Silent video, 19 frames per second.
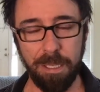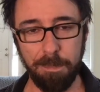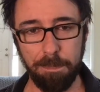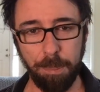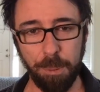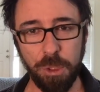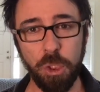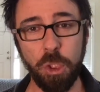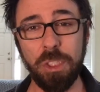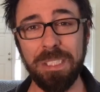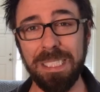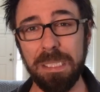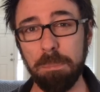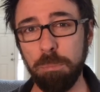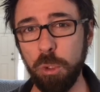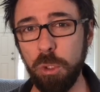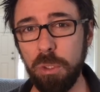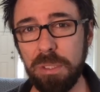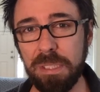
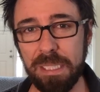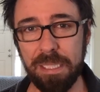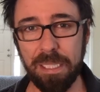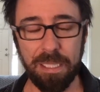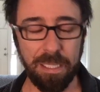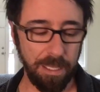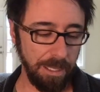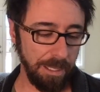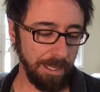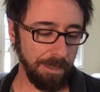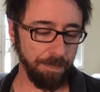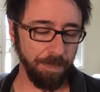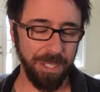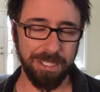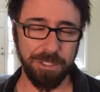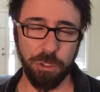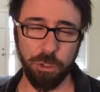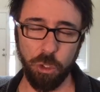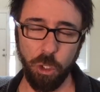producing music.
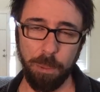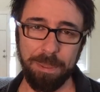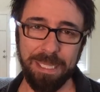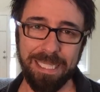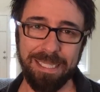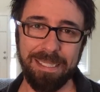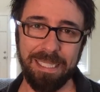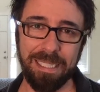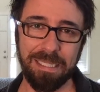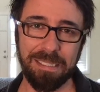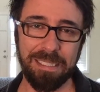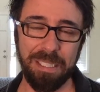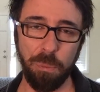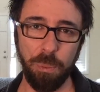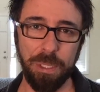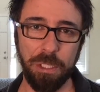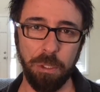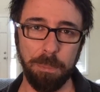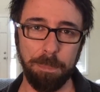There's so many things that
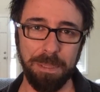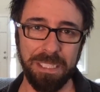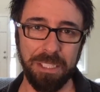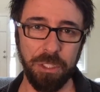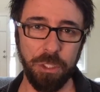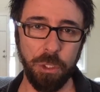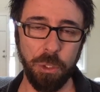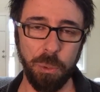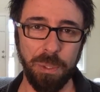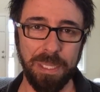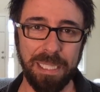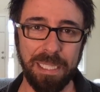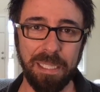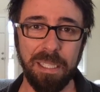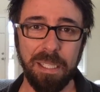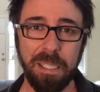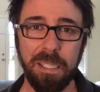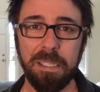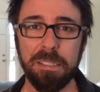we could be
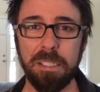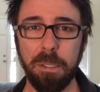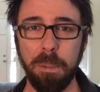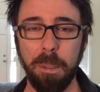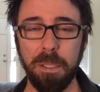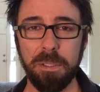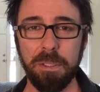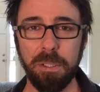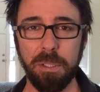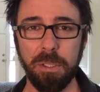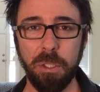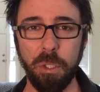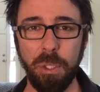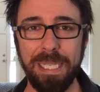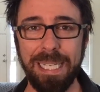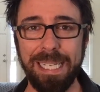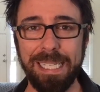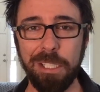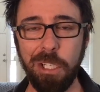doing to
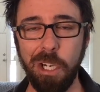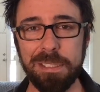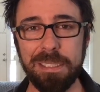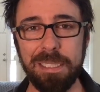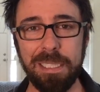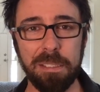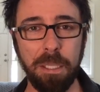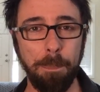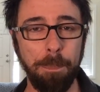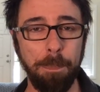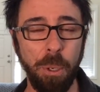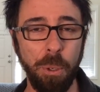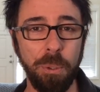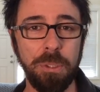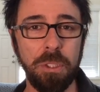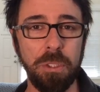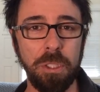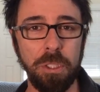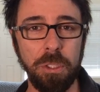create content to
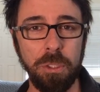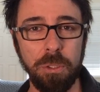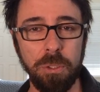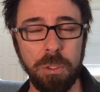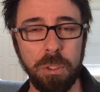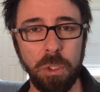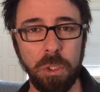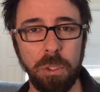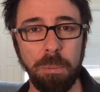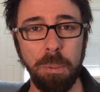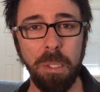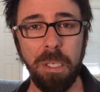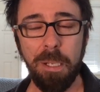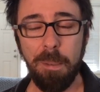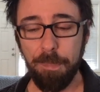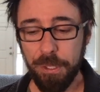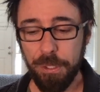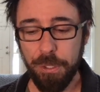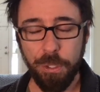post to YouTube.
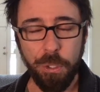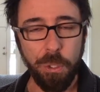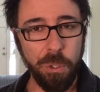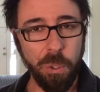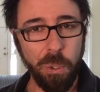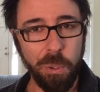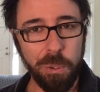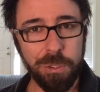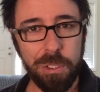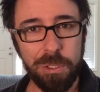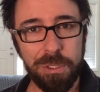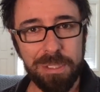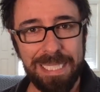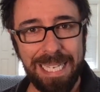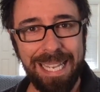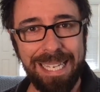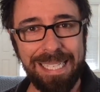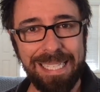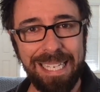You could also
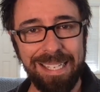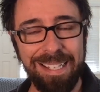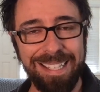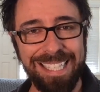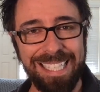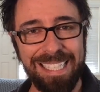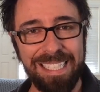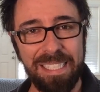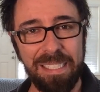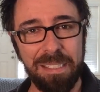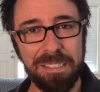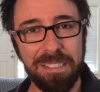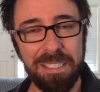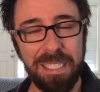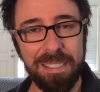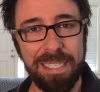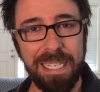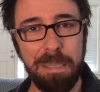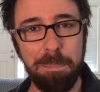take the
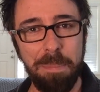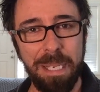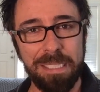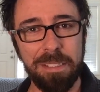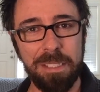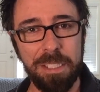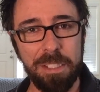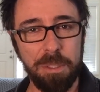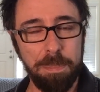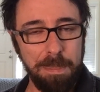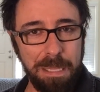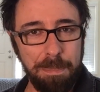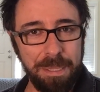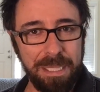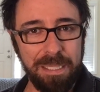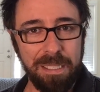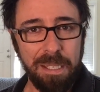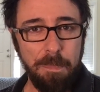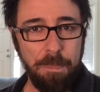Sunday message,
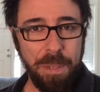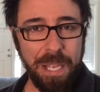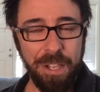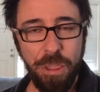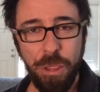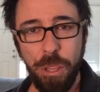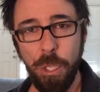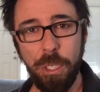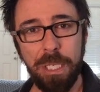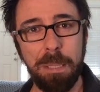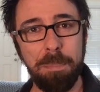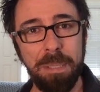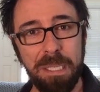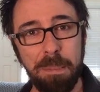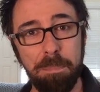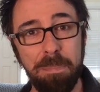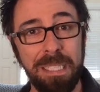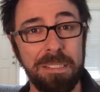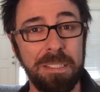maybe a
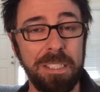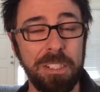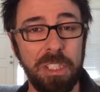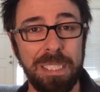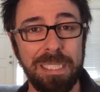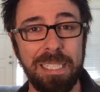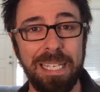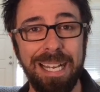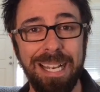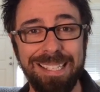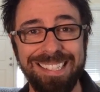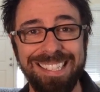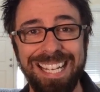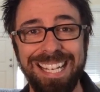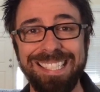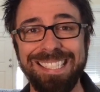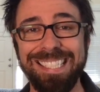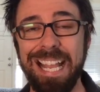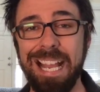30-minute message, and cut
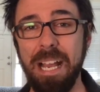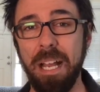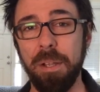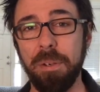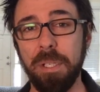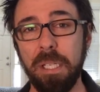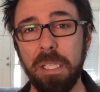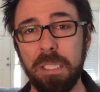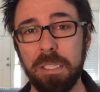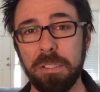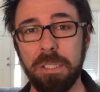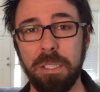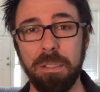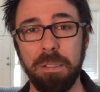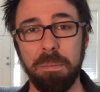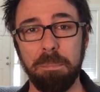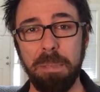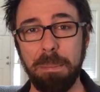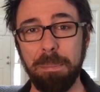that down
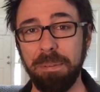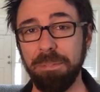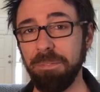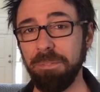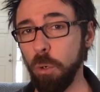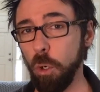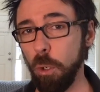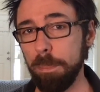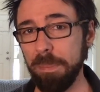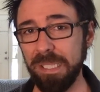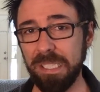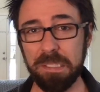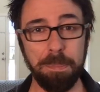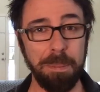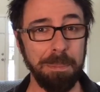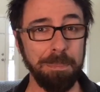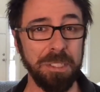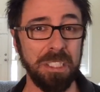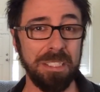to maybe 4 minutes.
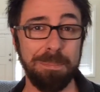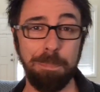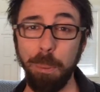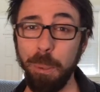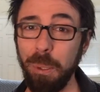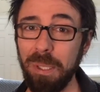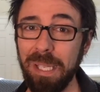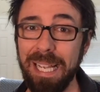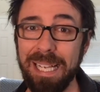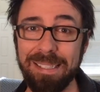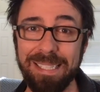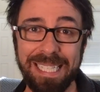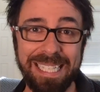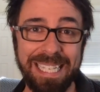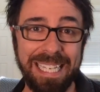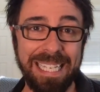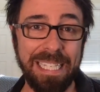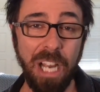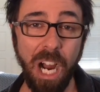Maybe just pull out the
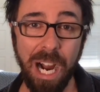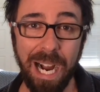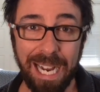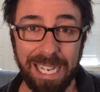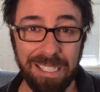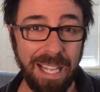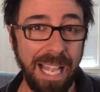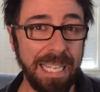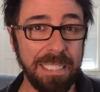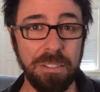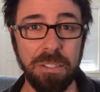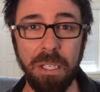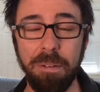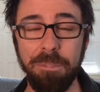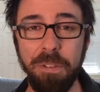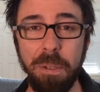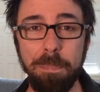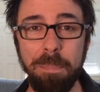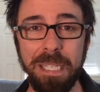key highlights
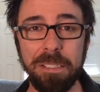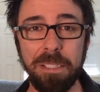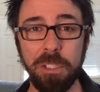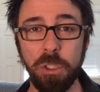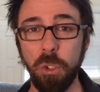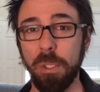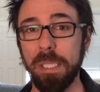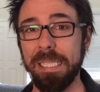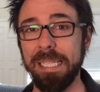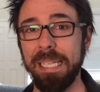of the message or the